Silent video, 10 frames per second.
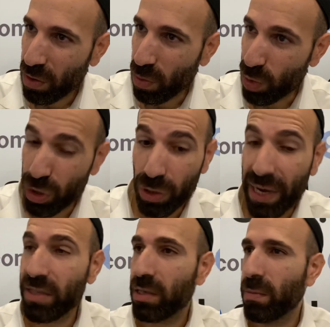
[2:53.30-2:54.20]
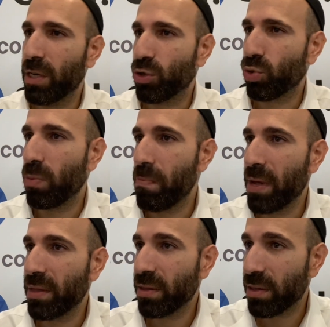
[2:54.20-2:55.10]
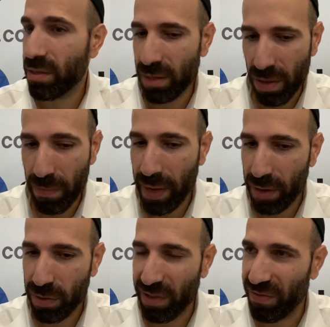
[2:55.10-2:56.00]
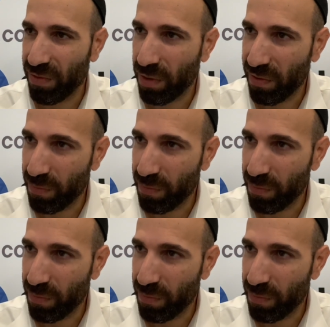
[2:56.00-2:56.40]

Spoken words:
which gains him a tremendous amount of